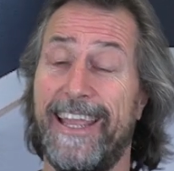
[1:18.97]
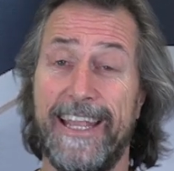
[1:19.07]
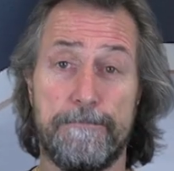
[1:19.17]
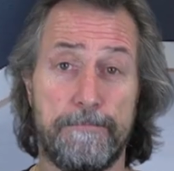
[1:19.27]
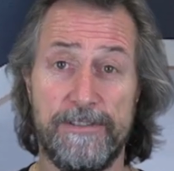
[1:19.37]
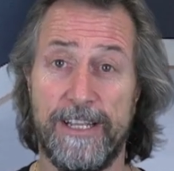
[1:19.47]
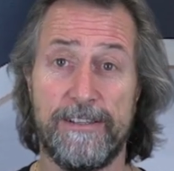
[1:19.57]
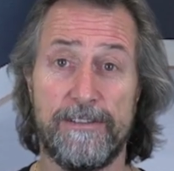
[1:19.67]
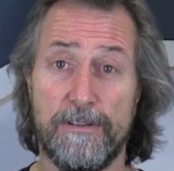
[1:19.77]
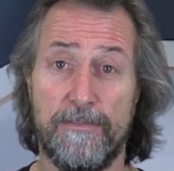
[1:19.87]
it
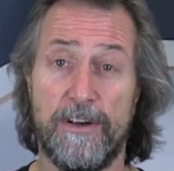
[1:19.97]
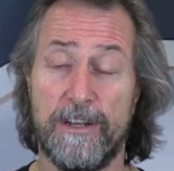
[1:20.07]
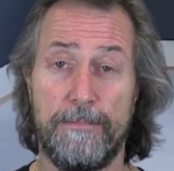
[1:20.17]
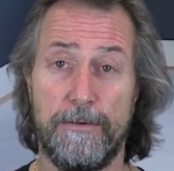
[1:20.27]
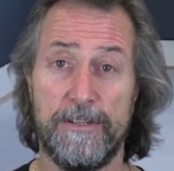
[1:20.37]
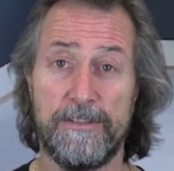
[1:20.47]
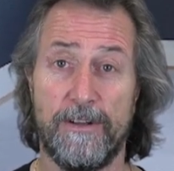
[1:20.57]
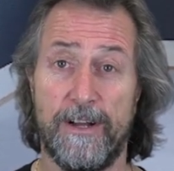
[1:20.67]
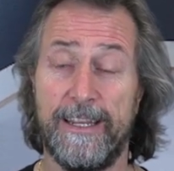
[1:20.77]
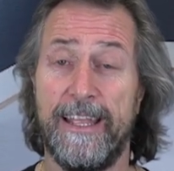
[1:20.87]
presents itself on a building
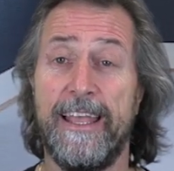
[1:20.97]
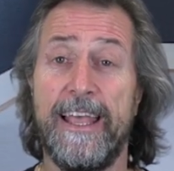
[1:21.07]
site.